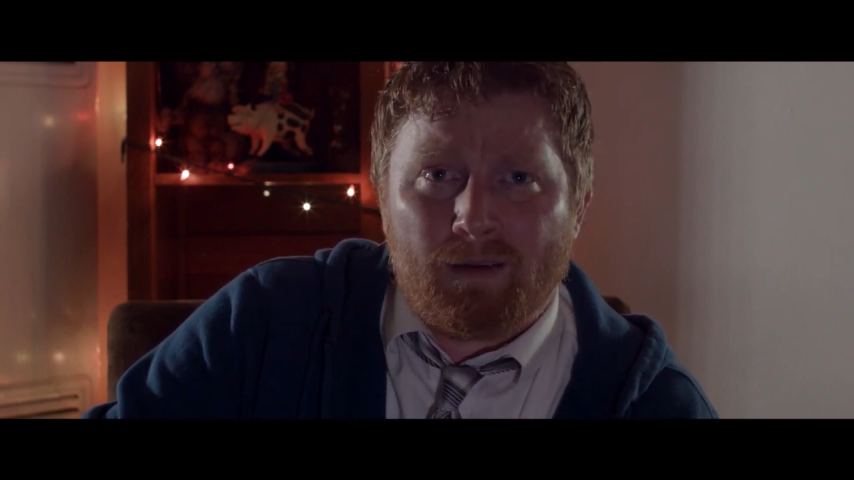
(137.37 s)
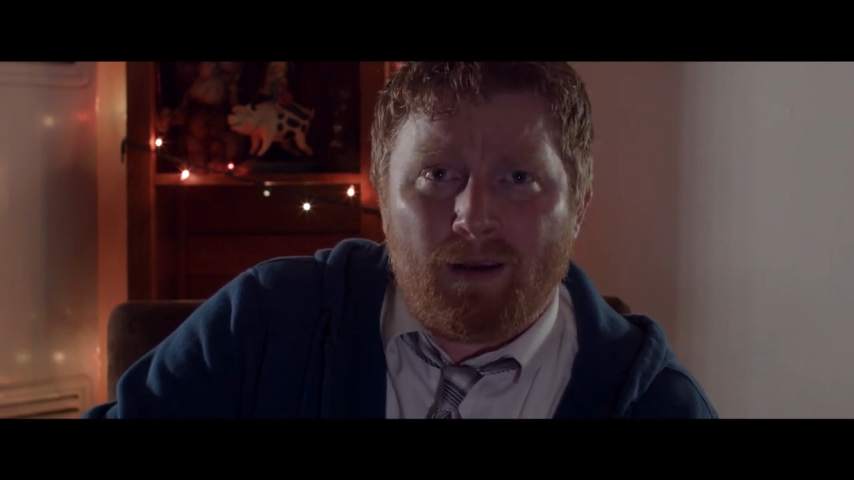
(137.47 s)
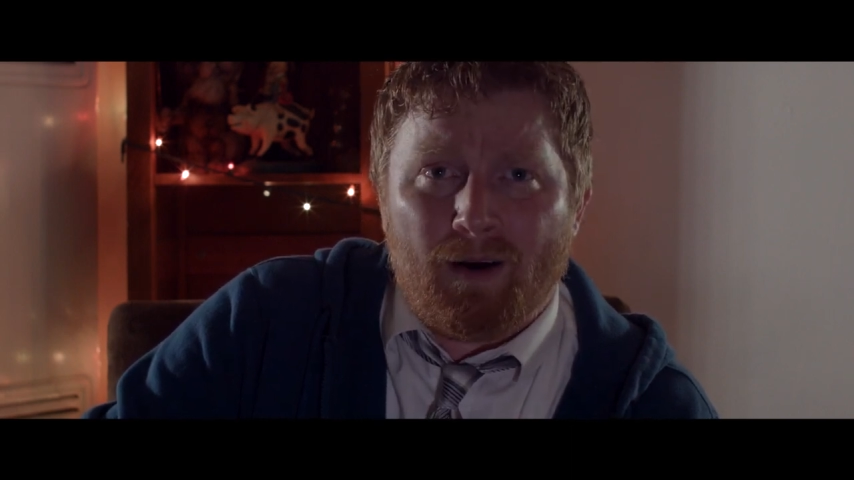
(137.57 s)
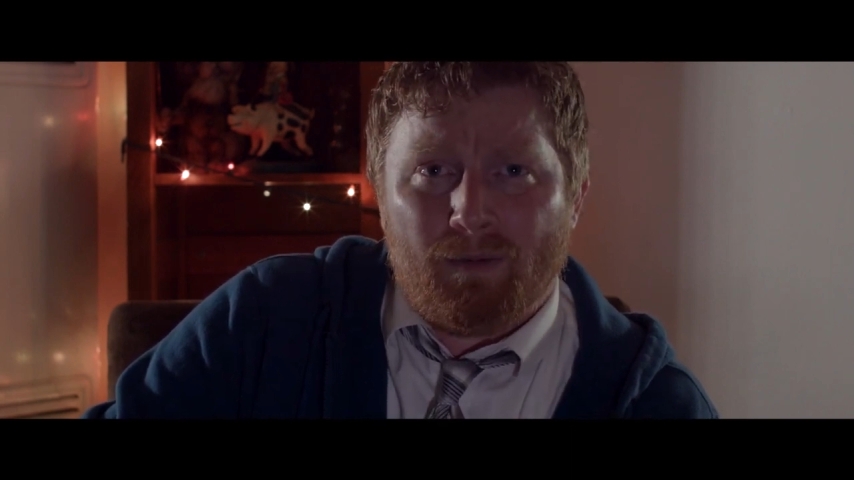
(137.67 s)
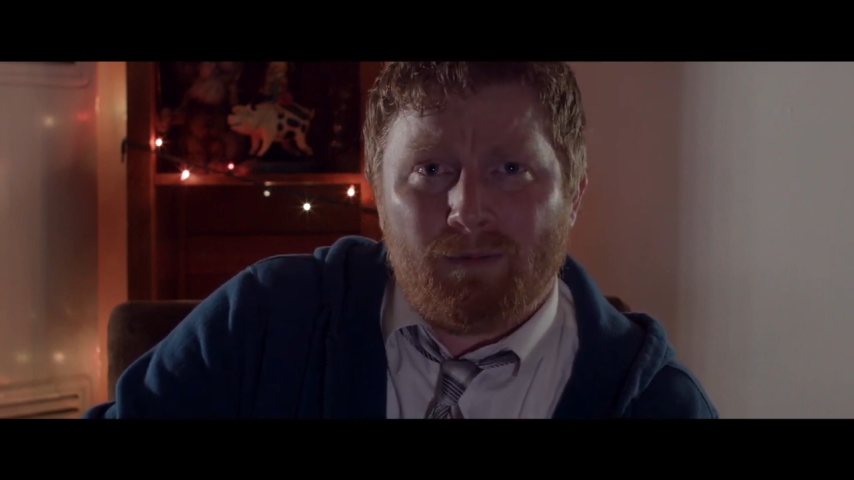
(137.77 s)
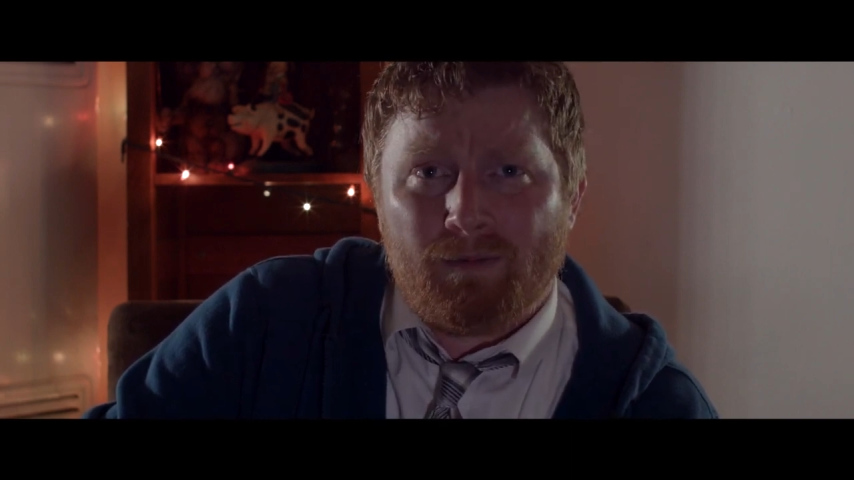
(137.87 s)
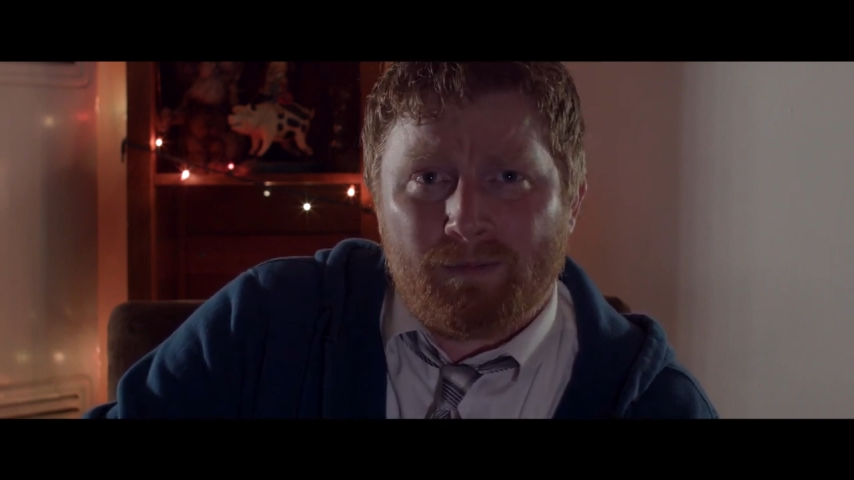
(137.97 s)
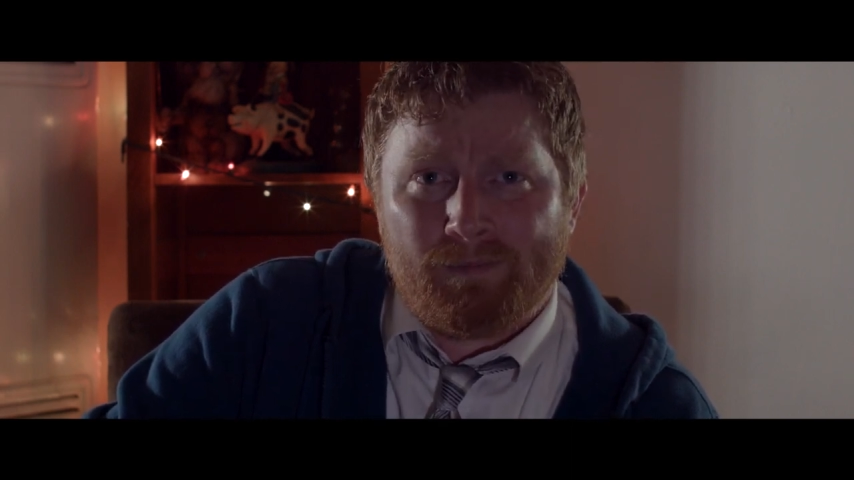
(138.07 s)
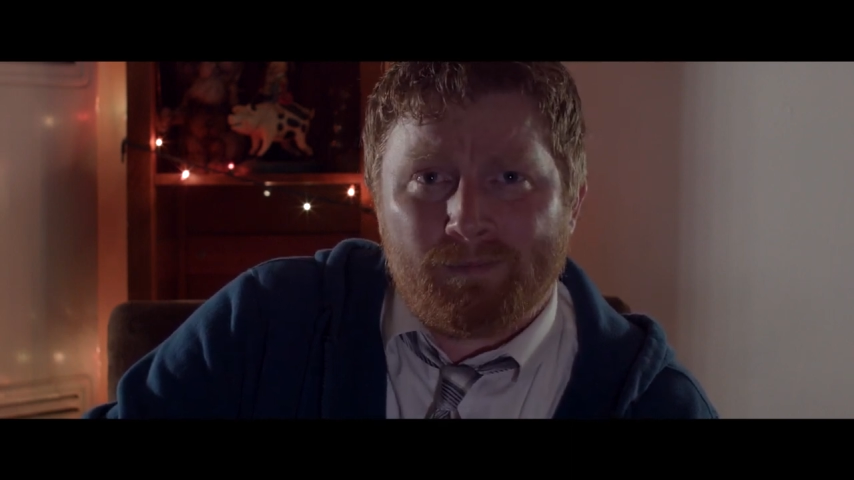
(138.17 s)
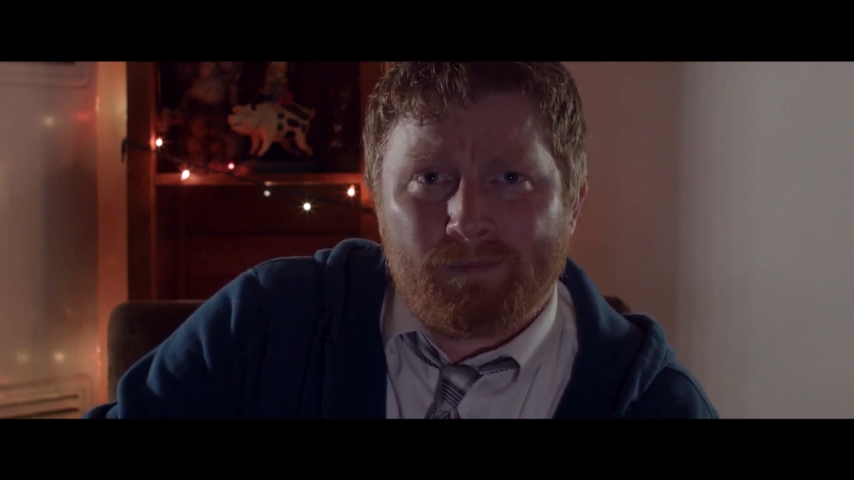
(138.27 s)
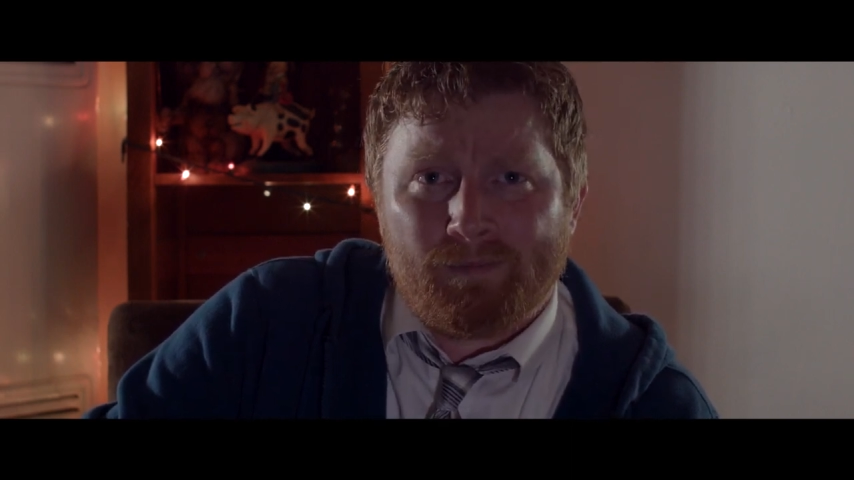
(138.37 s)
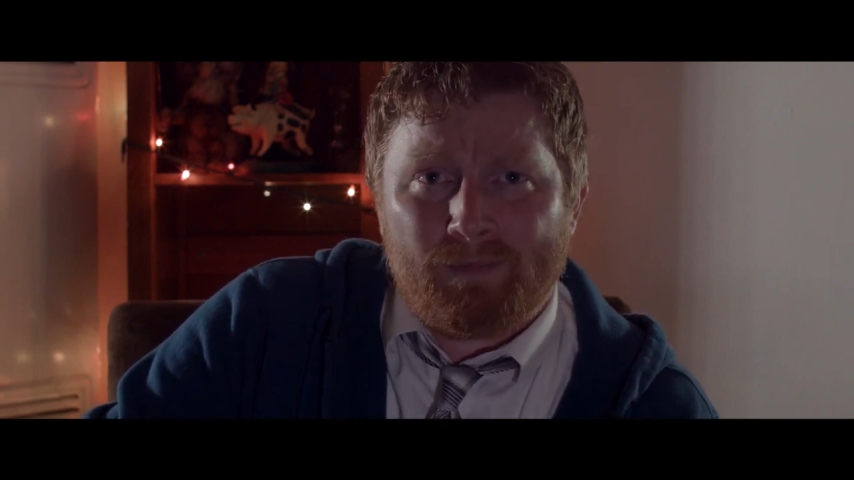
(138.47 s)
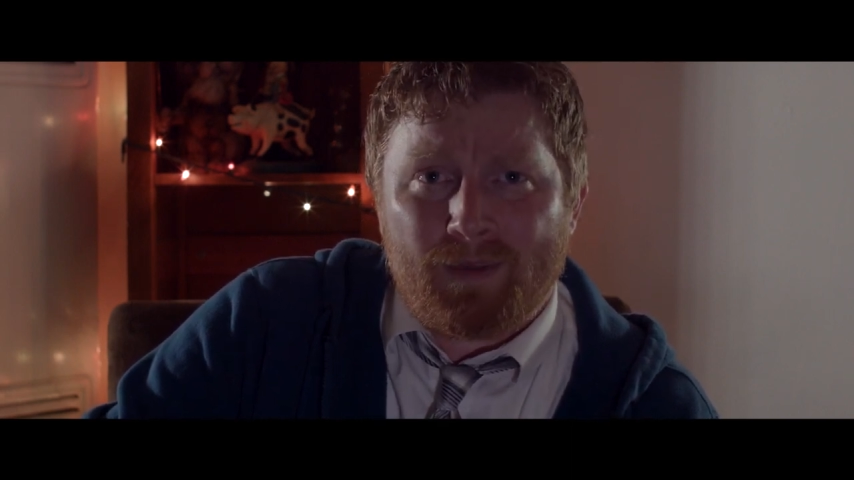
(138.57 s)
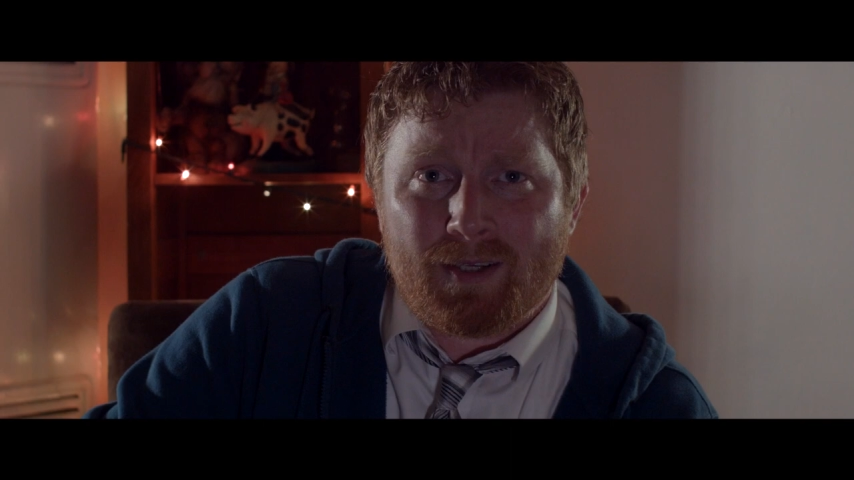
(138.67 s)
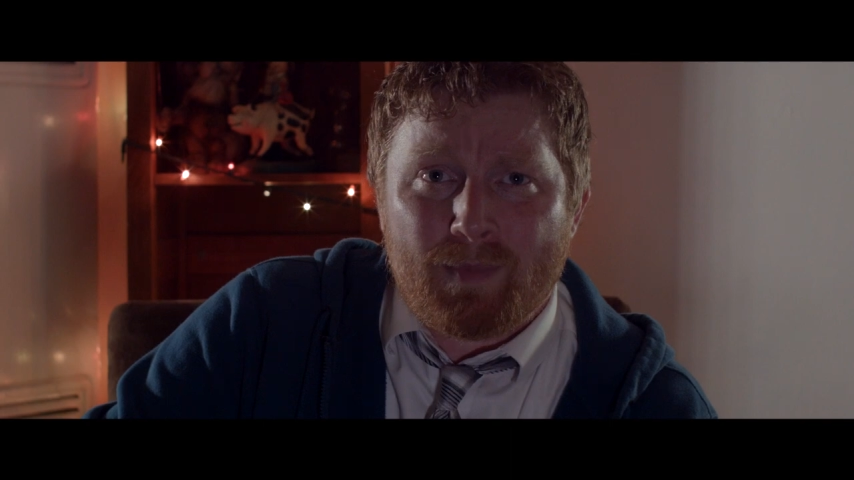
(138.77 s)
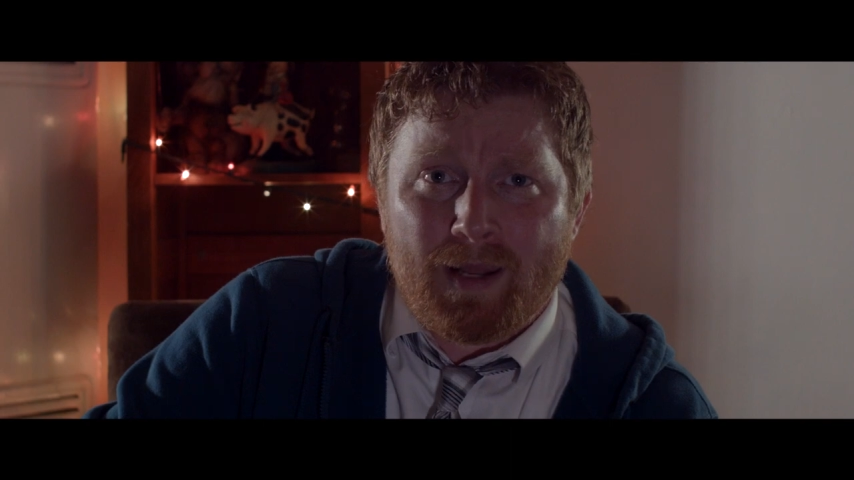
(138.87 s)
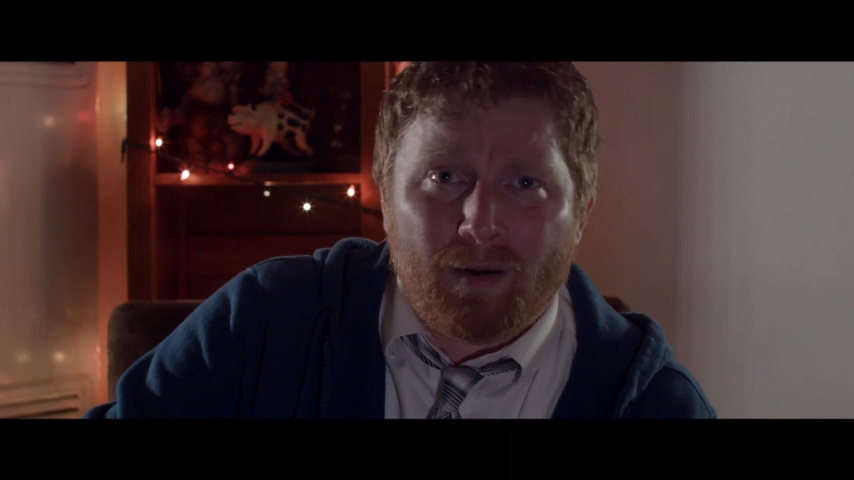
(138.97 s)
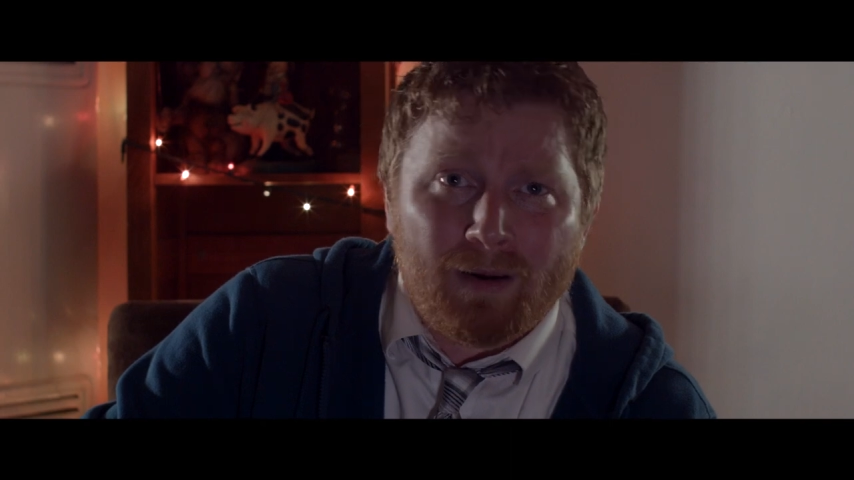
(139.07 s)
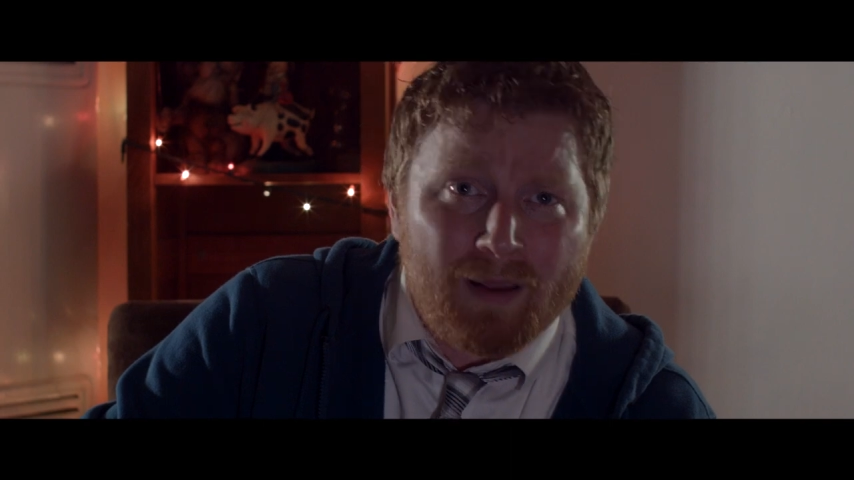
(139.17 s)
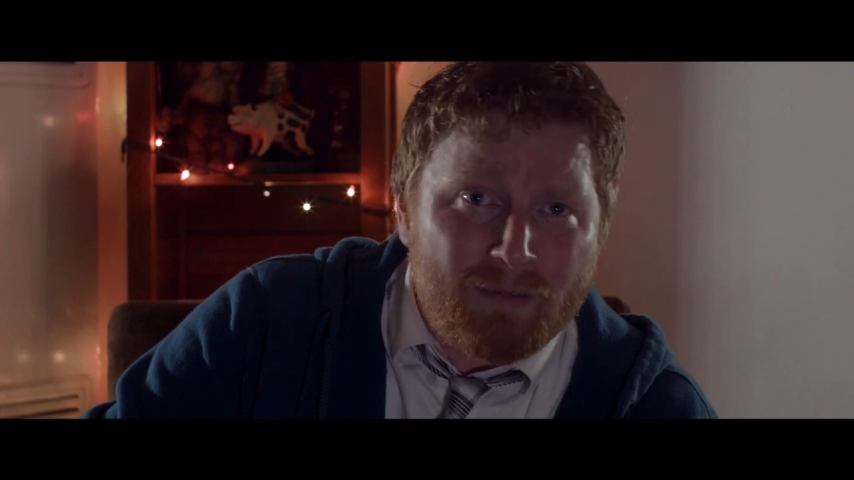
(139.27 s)
You know, doesn't mean they
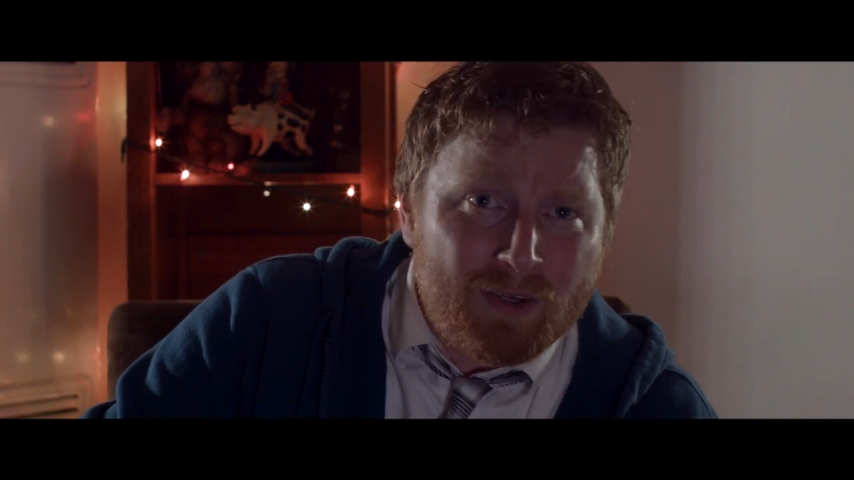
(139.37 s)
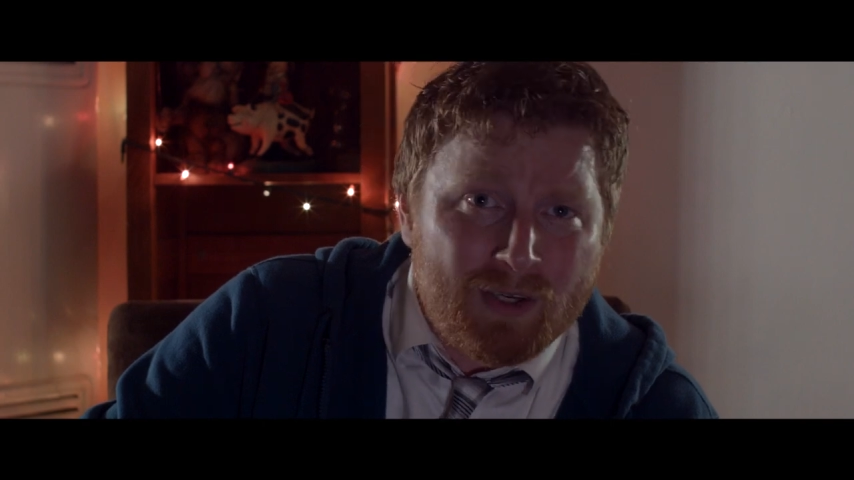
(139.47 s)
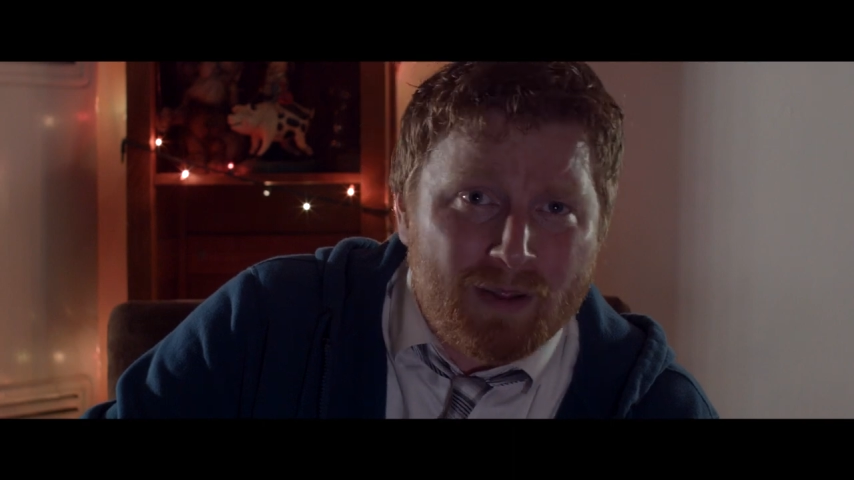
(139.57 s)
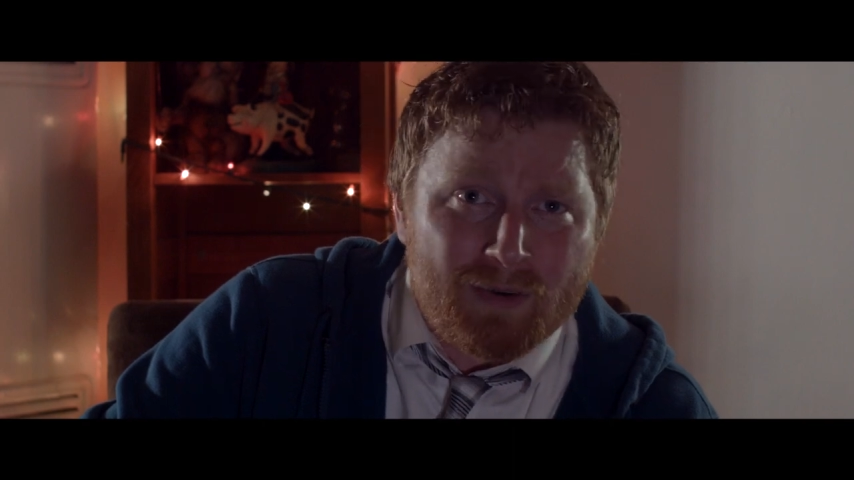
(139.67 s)
don't love each other,